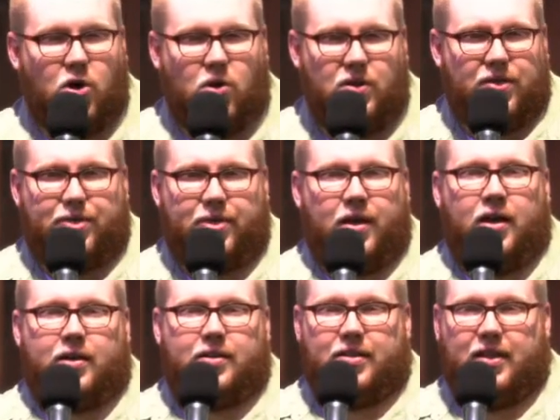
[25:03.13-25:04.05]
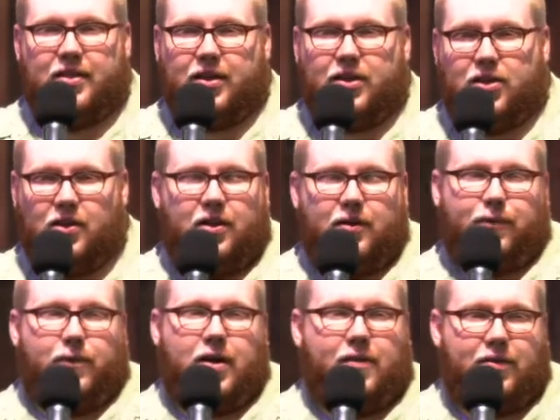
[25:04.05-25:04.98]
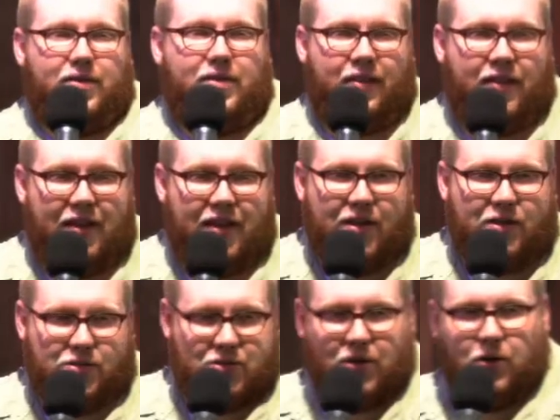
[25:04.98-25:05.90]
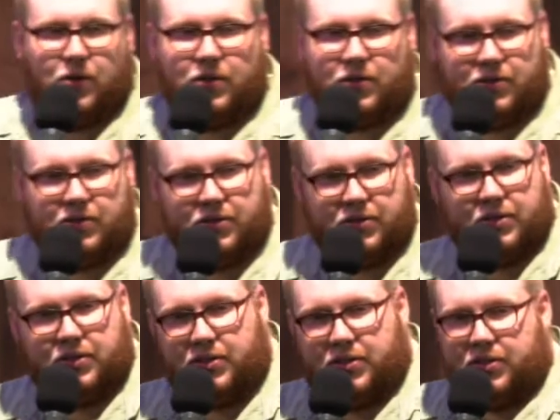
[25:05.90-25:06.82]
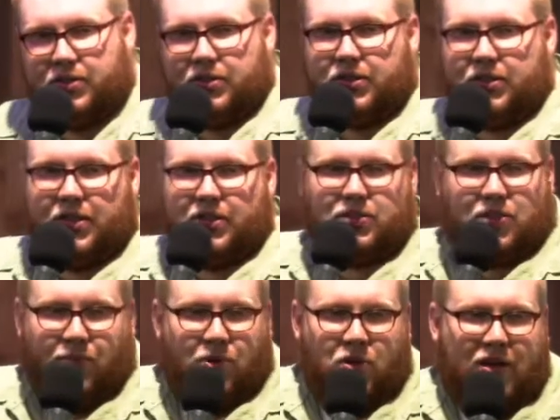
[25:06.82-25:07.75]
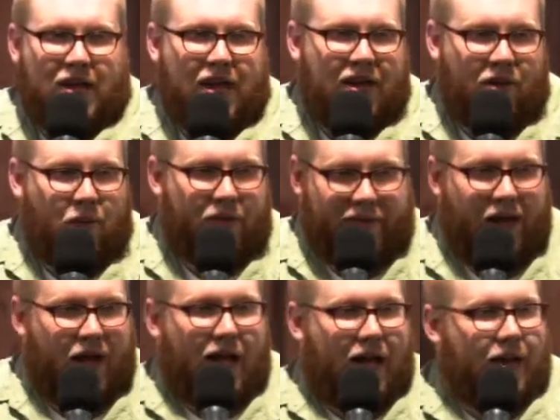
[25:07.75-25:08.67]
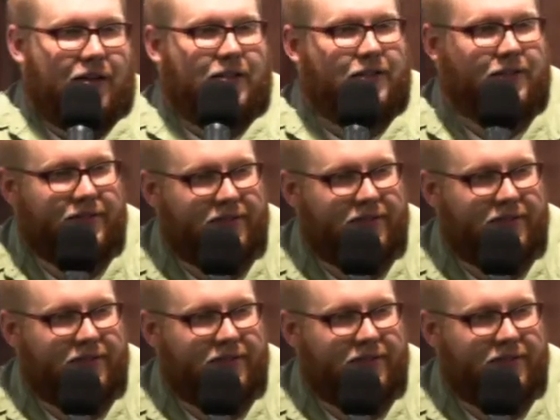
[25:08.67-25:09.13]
Who to thunk that the cure for everything that ails you is communicating with God?